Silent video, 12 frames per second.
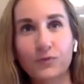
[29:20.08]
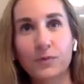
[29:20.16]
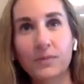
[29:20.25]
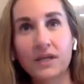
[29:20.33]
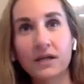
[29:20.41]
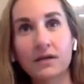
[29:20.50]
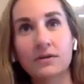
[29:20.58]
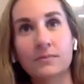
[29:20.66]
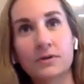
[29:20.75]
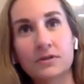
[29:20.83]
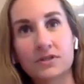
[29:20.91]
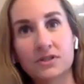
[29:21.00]
for me, on a
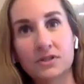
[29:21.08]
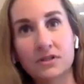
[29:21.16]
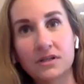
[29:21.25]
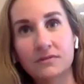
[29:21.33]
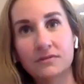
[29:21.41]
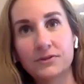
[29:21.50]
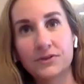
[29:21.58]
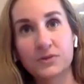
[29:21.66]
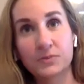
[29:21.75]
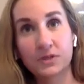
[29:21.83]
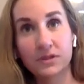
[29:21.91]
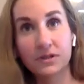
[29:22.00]
personal level,
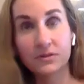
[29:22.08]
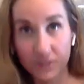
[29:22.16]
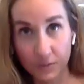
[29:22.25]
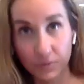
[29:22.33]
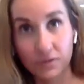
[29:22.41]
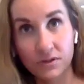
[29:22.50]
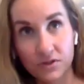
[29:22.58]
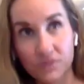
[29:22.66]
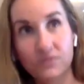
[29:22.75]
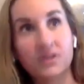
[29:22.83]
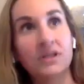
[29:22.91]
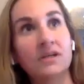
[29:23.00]

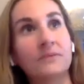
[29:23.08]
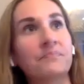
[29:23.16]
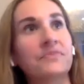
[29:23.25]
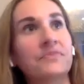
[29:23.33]
spiritually,